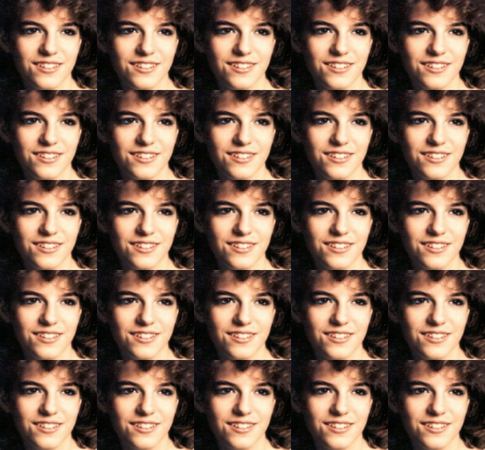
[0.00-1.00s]

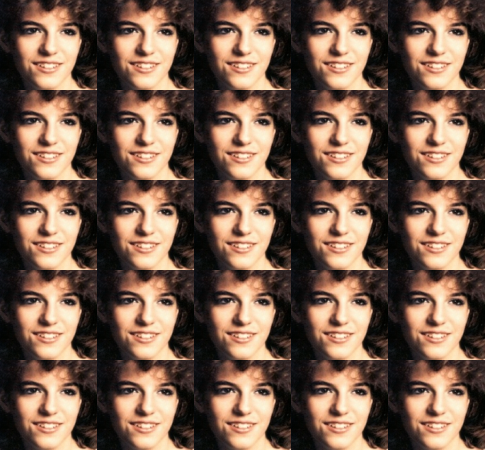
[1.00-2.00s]

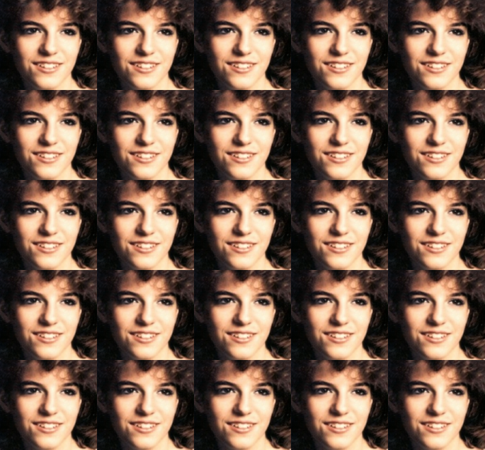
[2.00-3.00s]

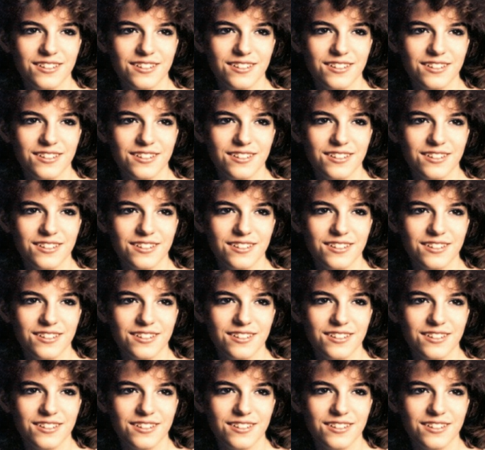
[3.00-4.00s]

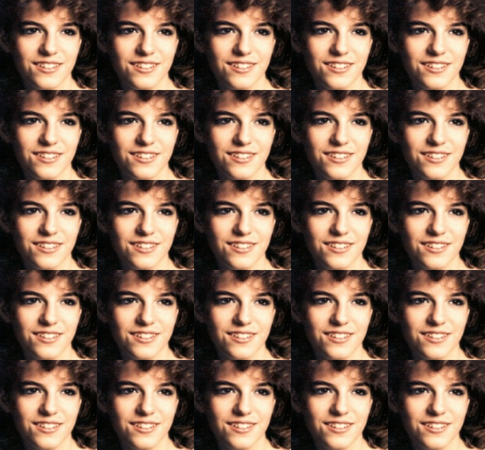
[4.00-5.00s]

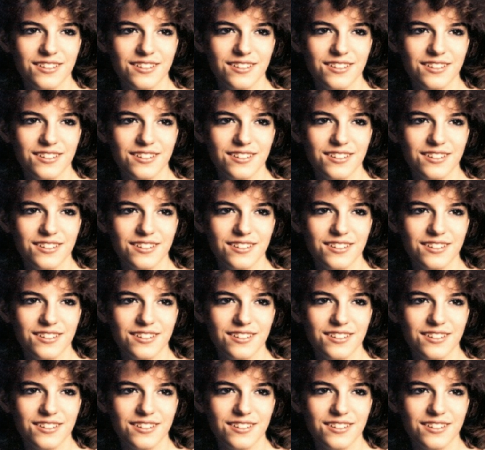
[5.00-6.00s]

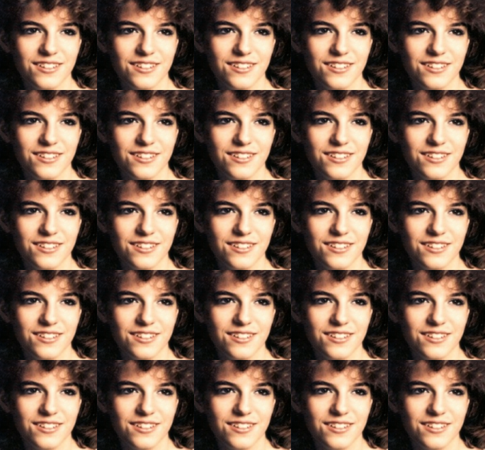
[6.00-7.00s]

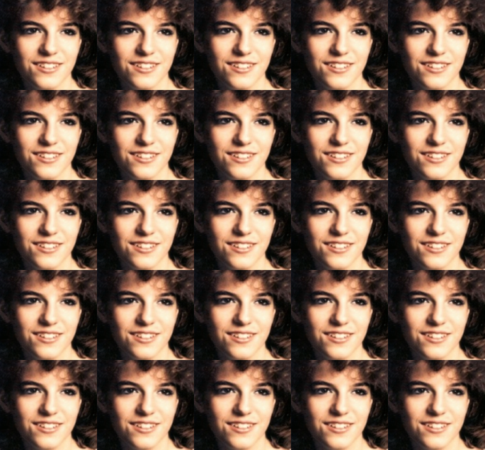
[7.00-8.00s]
[no speech]